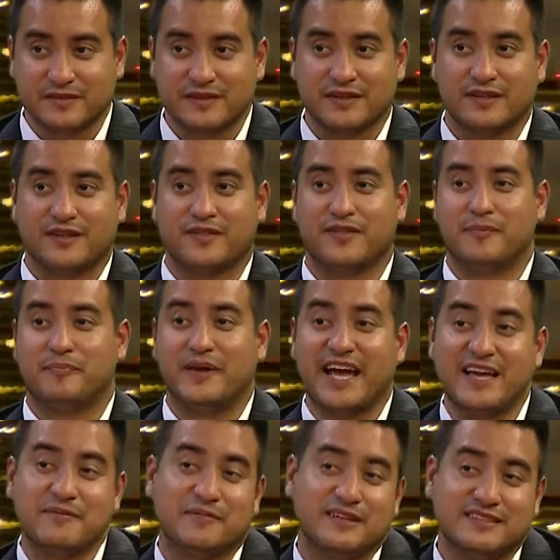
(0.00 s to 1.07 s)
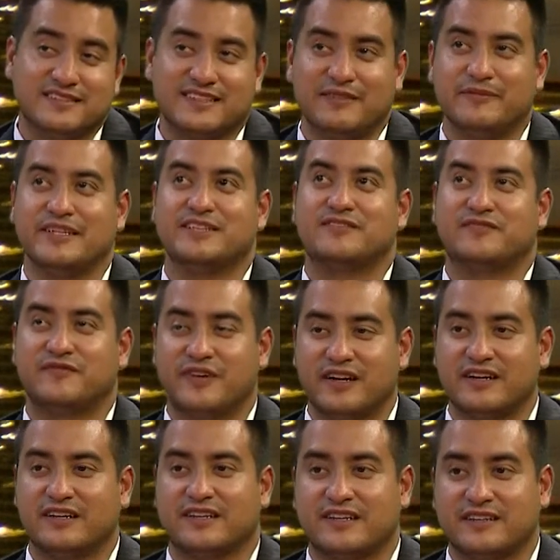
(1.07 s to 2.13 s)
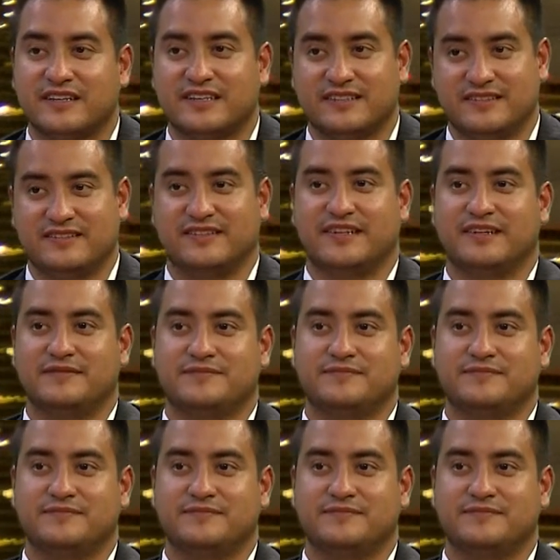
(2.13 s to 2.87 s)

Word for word: Right. The payments. I mean, it's very clear that he did that.